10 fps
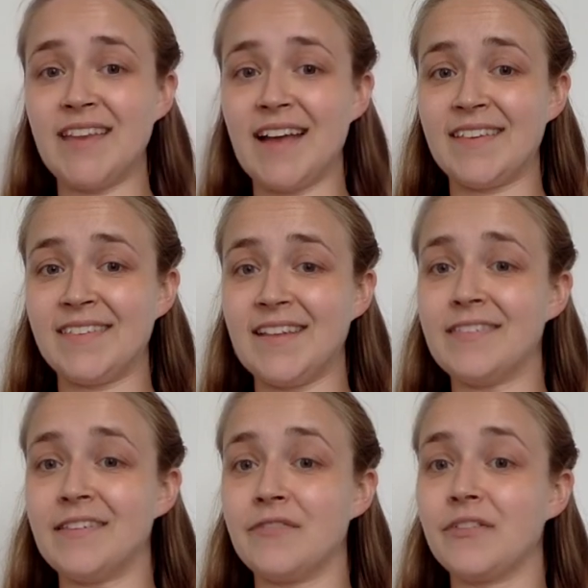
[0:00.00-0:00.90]
that
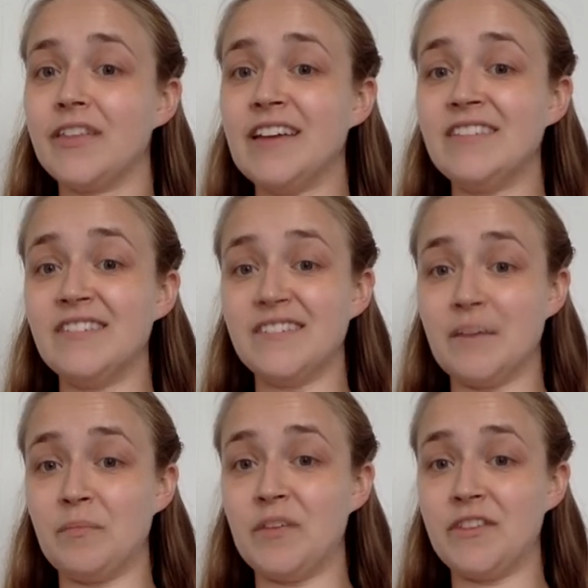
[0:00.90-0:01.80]
sense of
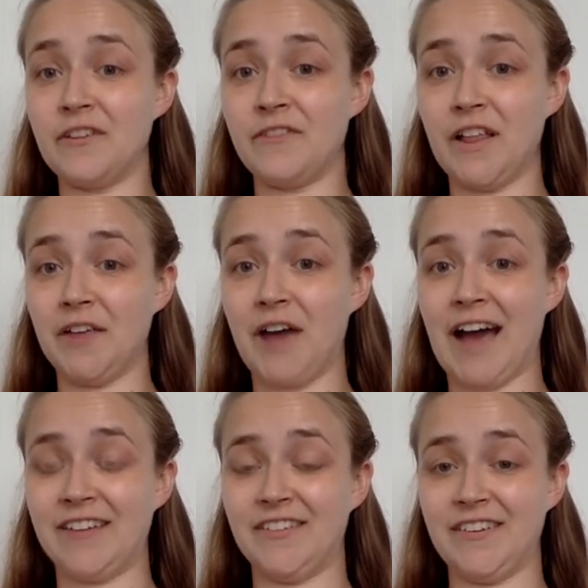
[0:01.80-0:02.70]
relationship with your fellow
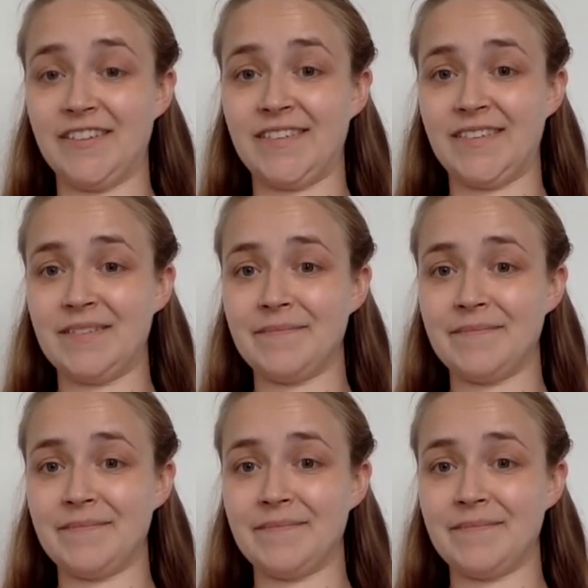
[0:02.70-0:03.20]
actors.